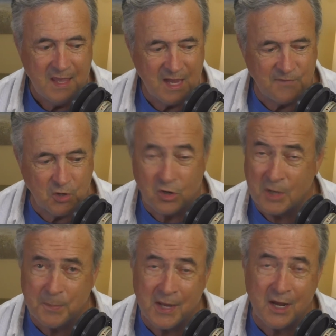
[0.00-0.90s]
If you're going
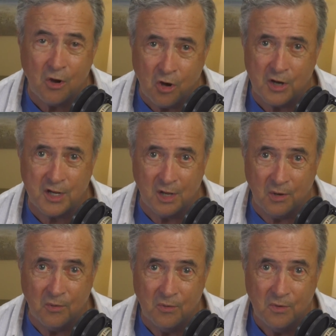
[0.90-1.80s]
to play
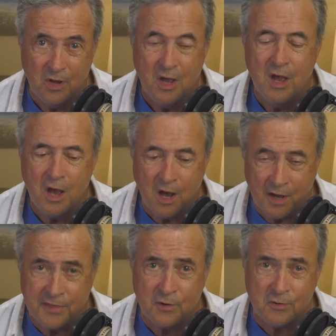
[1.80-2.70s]
audio
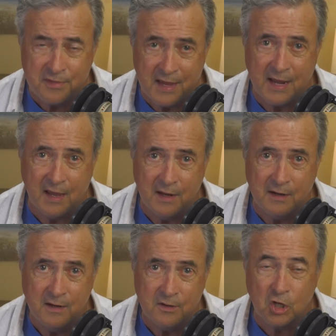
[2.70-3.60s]
other than
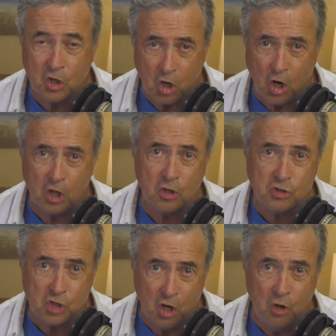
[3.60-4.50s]
the
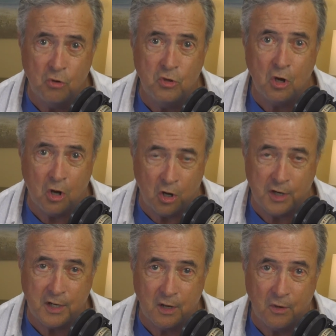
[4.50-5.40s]
caller's own
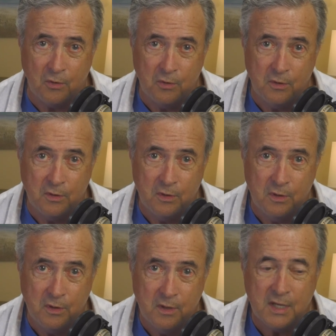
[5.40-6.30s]
audio,
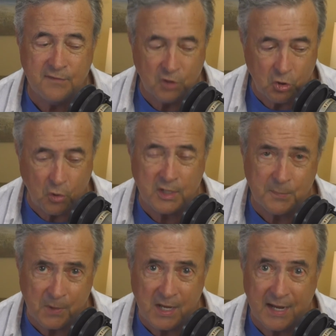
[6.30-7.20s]
if you're going to
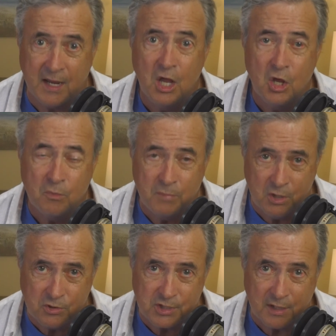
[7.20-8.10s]
play
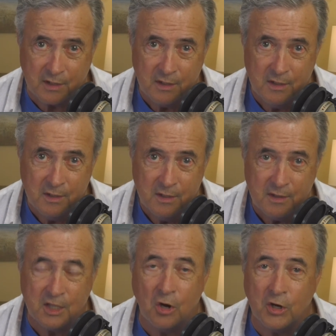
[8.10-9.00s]
music,
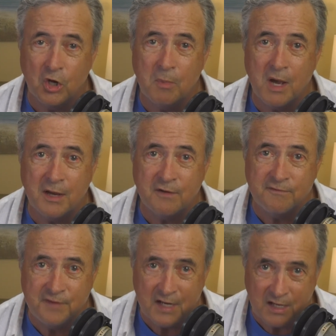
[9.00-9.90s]
the audio behind a
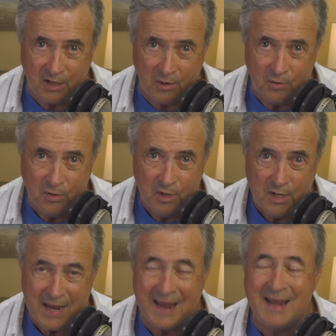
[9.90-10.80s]
video,
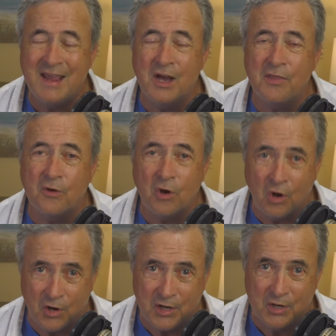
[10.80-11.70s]
any other
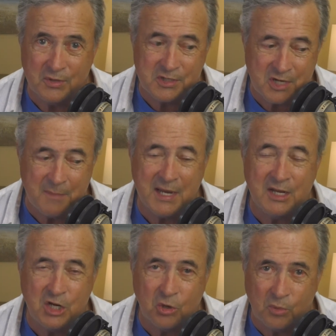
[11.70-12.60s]
audio that's coming
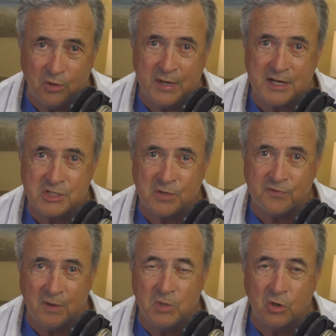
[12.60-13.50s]
into your Rodecaster
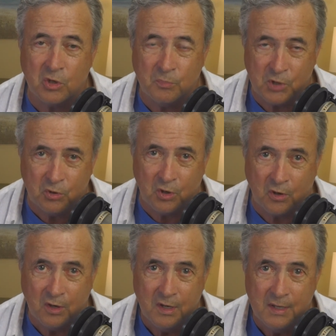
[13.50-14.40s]
from your computer,